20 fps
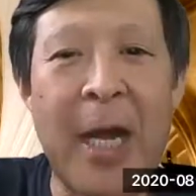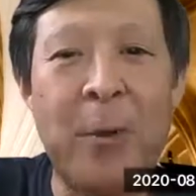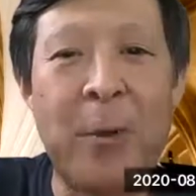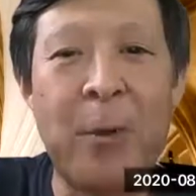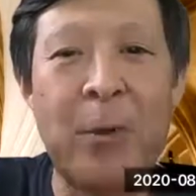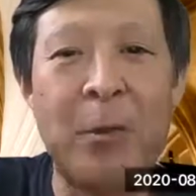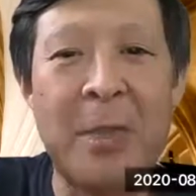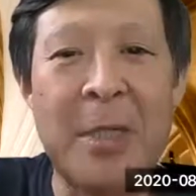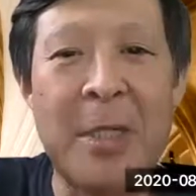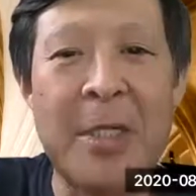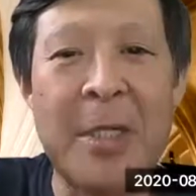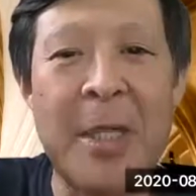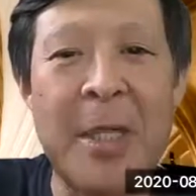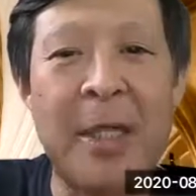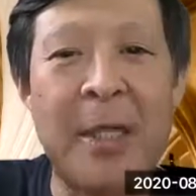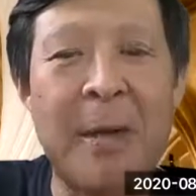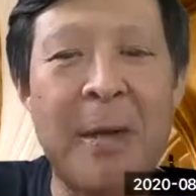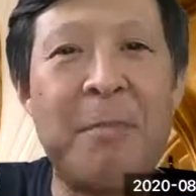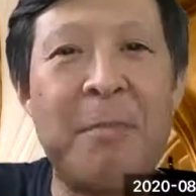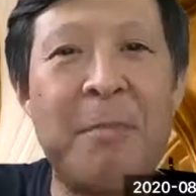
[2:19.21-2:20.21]
I will be
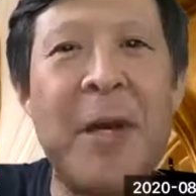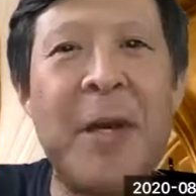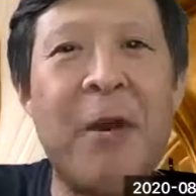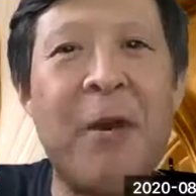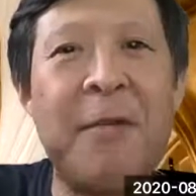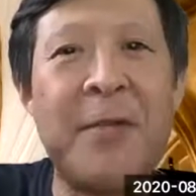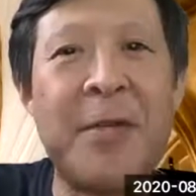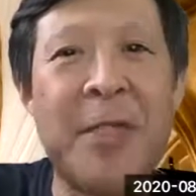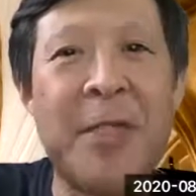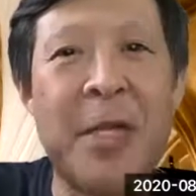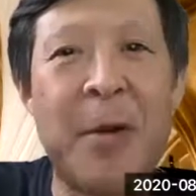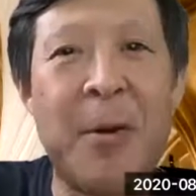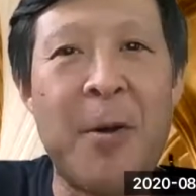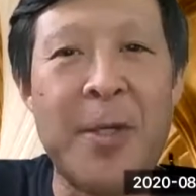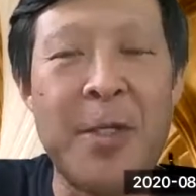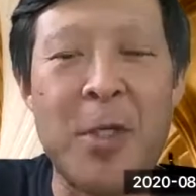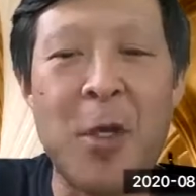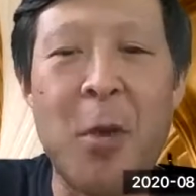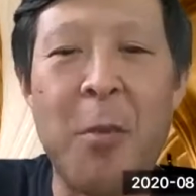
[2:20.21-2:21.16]
setting up my office hours